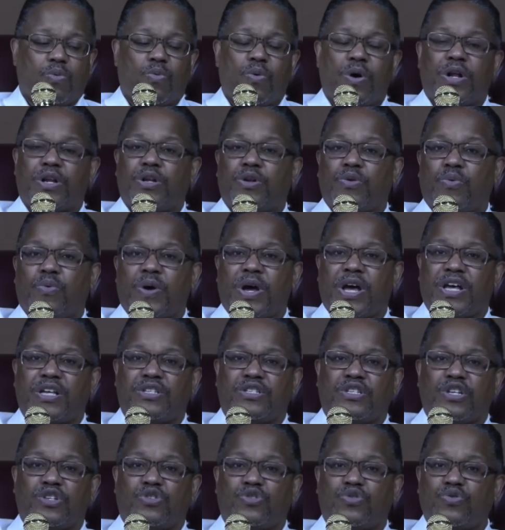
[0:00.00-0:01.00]
One of the
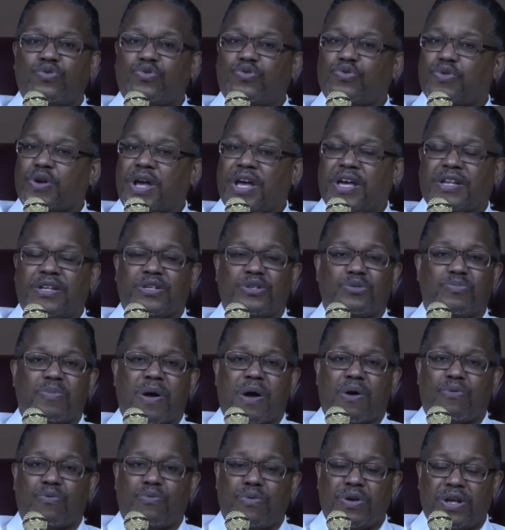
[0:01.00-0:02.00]
ways that you train is
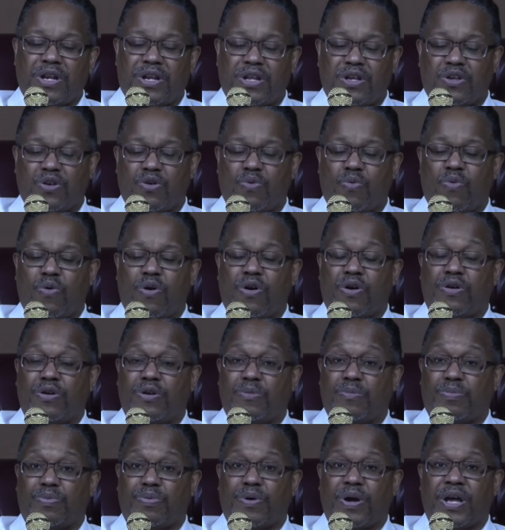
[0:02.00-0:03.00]
by reading your
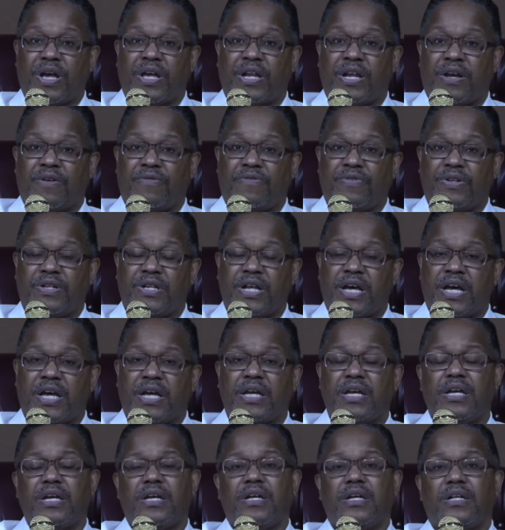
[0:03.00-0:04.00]
word and praying every
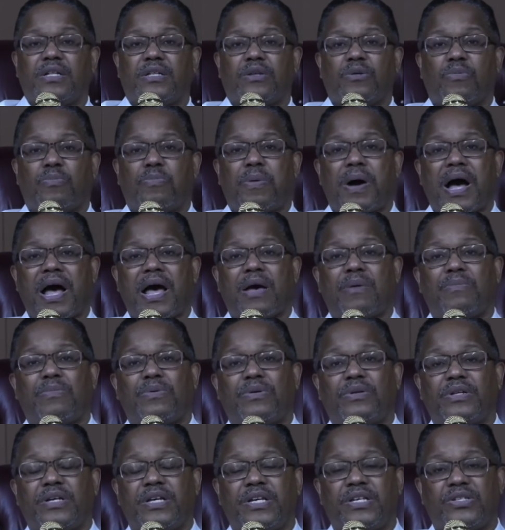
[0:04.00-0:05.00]
day. The
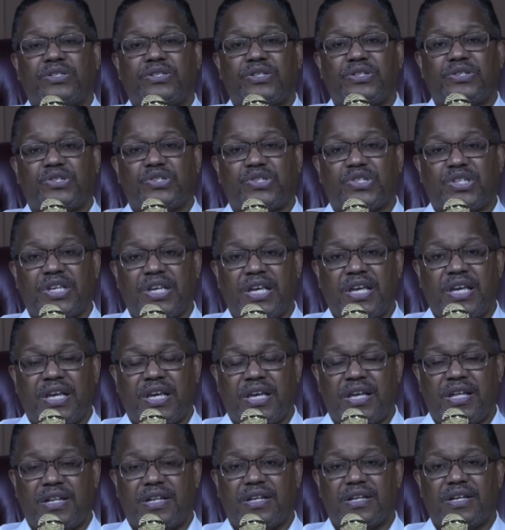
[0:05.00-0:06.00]
Bible is the
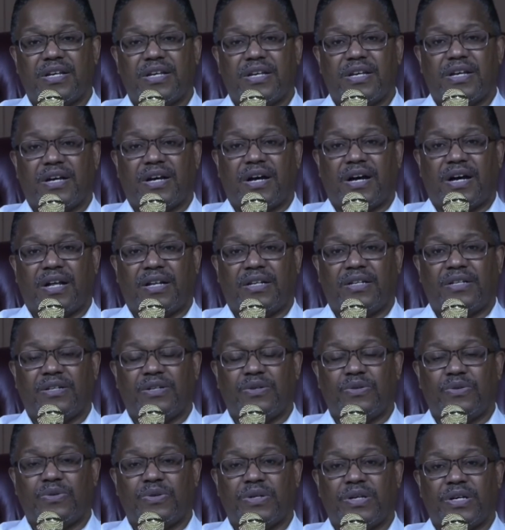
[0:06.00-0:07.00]
seed.
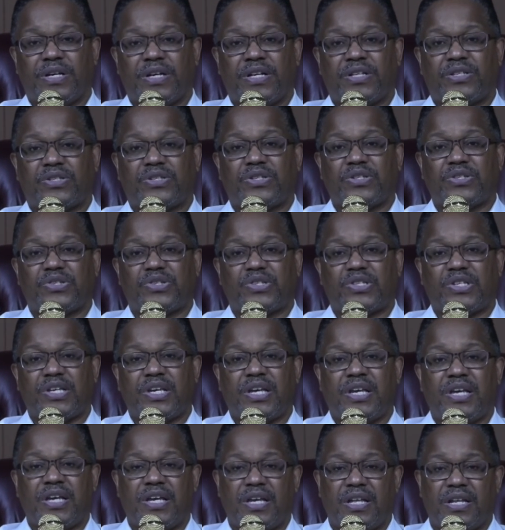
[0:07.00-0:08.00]
Hallelujah. It's the
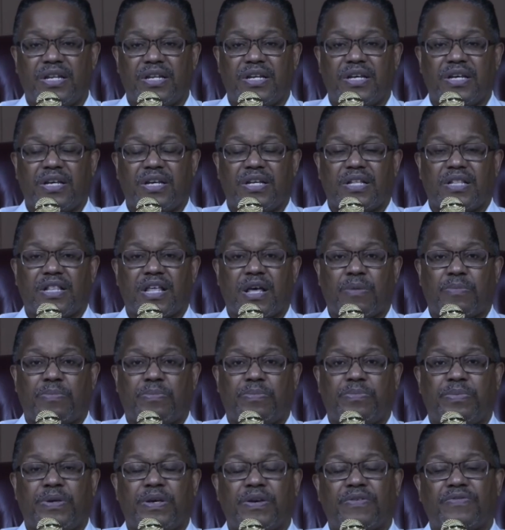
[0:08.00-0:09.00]
seed
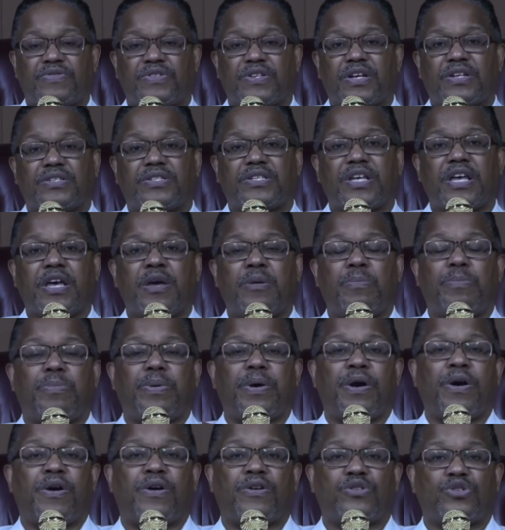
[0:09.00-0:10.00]
that gives us an
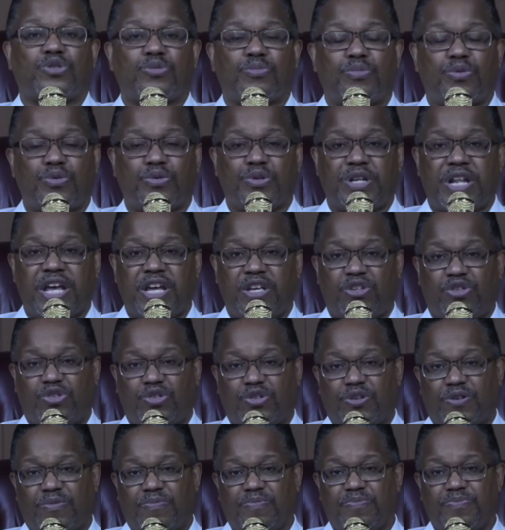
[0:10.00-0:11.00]
imperishable
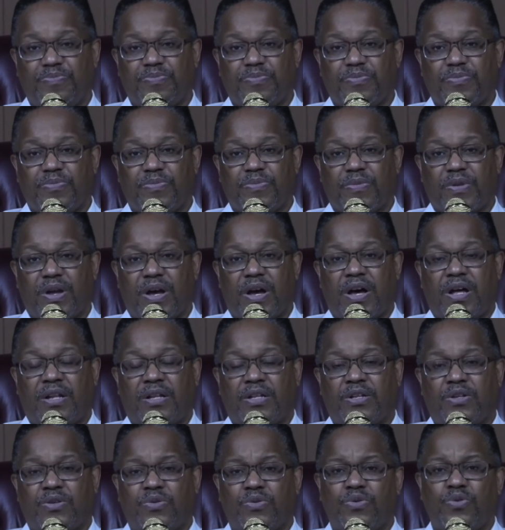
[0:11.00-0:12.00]
nature.
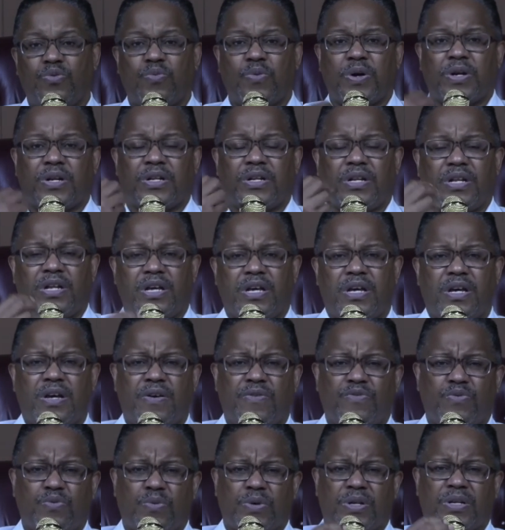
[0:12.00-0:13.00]
Hallelujah. You want to
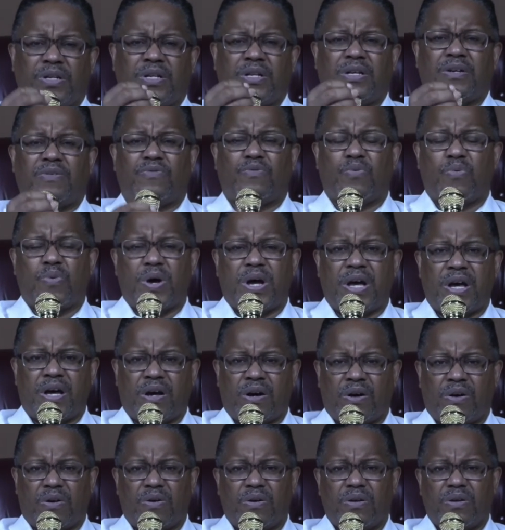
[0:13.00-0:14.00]
live, you want to live
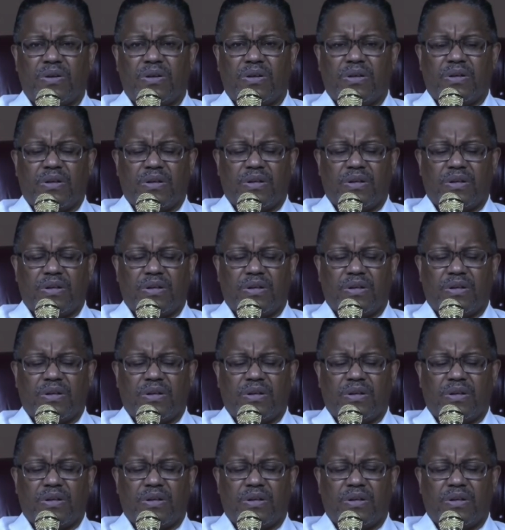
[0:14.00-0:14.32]
well.